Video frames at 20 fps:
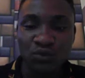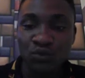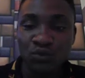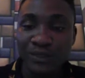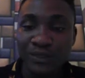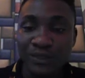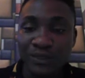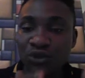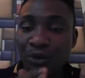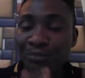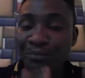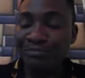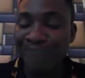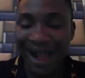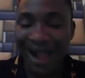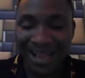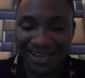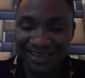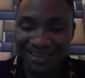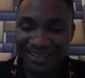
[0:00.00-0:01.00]
with your
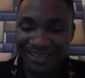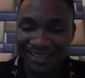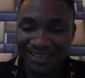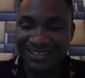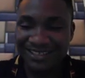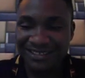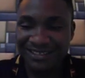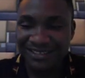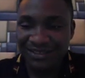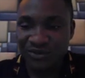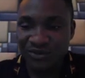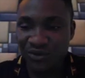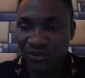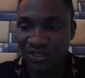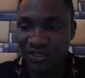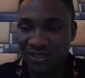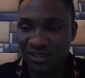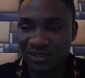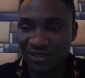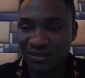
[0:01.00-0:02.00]
backlink.
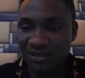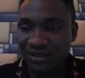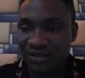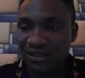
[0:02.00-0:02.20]
Okay,